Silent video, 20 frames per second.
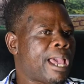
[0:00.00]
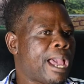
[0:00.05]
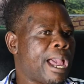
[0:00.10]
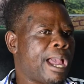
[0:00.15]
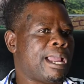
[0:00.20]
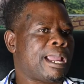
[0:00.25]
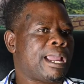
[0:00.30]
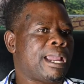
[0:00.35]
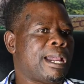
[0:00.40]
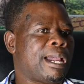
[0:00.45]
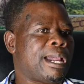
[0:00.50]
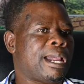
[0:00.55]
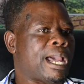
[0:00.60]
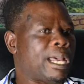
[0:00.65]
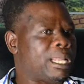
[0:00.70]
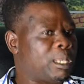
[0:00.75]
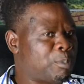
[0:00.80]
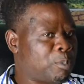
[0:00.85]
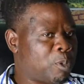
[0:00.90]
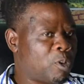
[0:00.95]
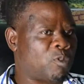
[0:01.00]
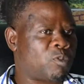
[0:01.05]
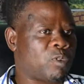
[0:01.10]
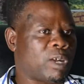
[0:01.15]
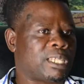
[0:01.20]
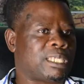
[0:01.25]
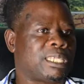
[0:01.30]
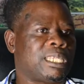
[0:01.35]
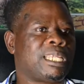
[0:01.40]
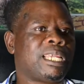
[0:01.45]
hunger and
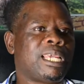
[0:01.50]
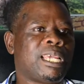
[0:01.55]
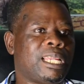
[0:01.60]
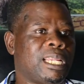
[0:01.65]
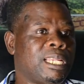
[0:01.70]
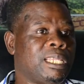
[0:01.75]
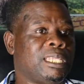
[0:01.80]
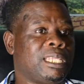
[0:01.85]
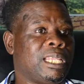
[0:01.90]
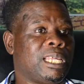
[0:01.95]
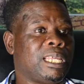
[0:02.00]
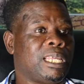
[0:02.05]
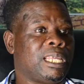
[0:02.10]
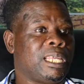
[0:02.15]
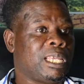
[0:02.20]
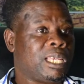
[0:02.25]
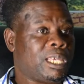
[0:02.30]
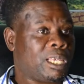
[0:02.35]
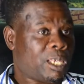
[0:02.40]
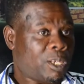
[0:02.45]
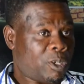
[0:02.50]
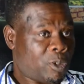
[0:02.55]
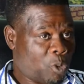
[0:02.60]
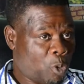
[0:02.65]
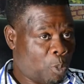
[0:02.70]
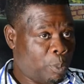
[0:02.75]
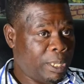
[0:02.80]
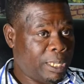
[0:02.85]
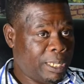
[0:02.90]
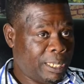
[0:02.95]
poverty in the
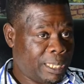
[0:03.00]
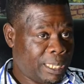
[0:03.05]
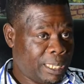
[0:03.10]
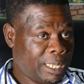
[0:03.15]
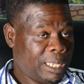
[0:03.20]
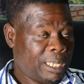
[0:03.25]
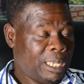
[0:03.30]
community.